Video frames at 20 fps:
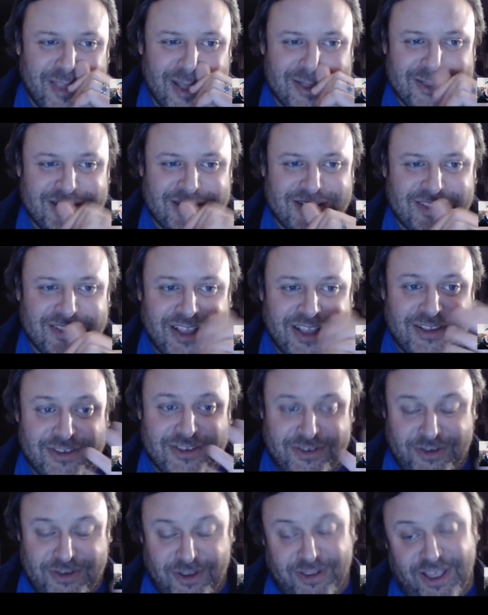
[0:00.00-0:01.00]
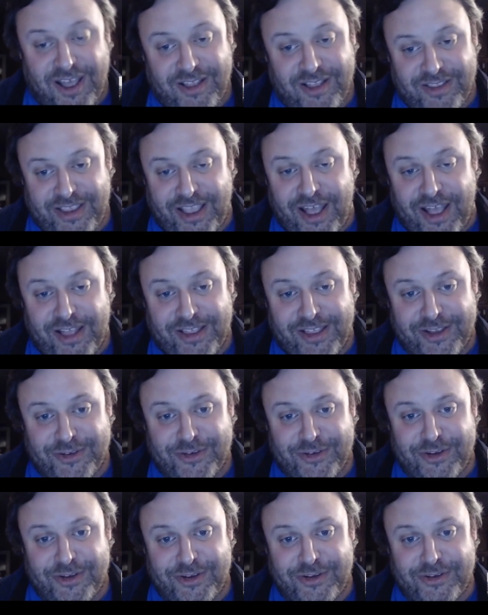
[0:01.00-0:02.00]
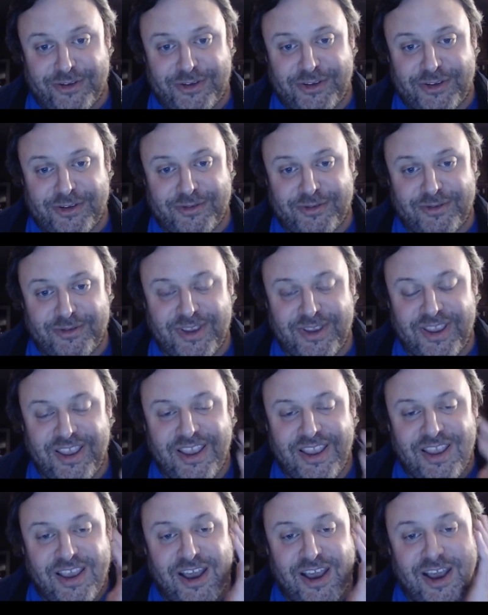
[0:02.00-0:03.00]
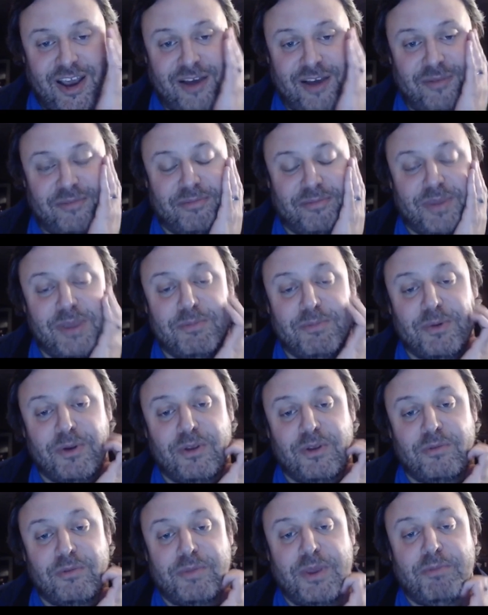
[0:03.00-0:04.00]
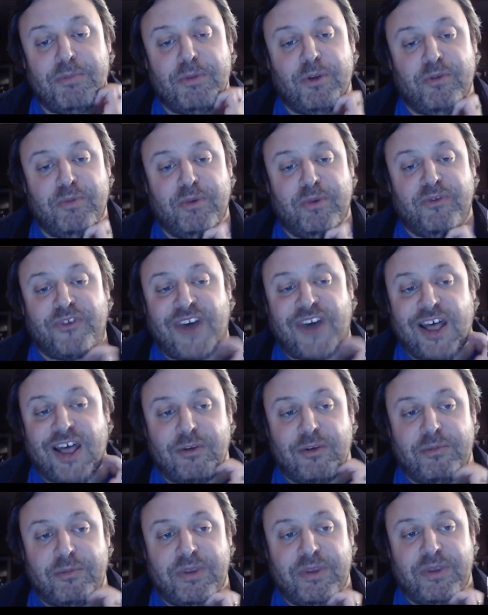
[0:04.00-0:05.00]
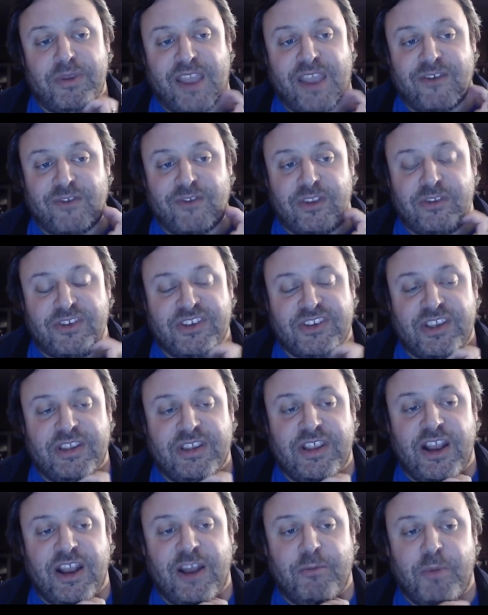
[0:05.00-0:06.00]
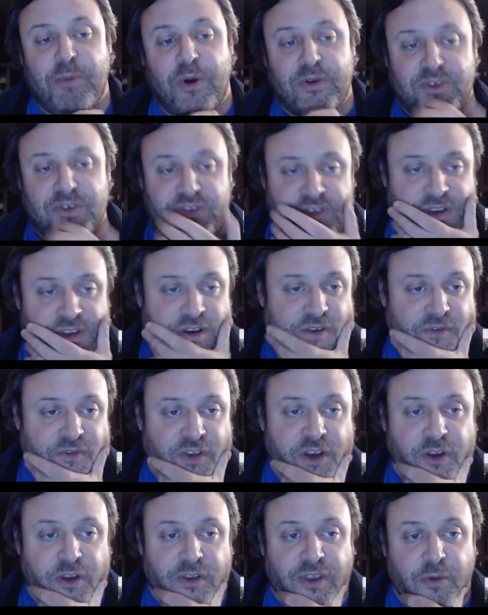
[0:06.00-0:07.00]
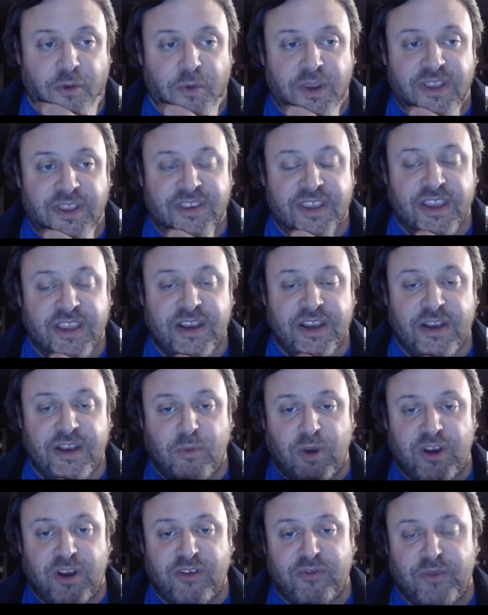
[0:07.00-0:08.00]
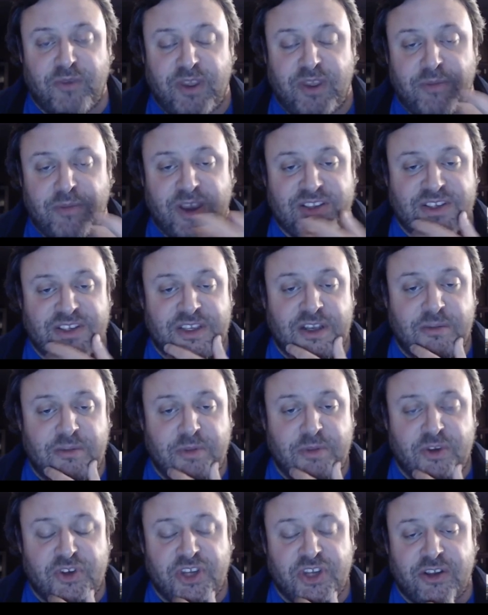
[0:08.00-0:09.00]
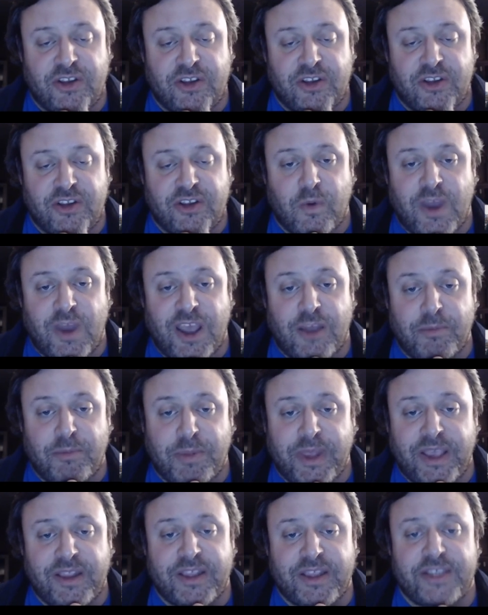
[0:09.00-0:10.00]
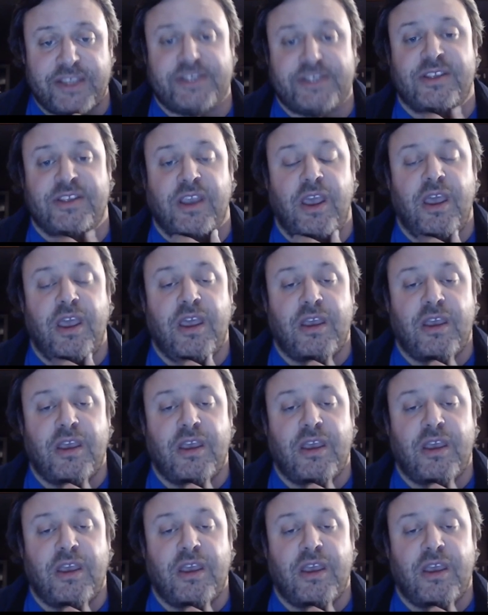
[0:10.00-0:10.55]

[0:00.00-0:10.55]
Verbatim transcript: let's let's. So I'll I'll introduce you. Um, people people who've been following me may have seen that I posted a video that we did in one of in my CW Chanter in the Wild playlist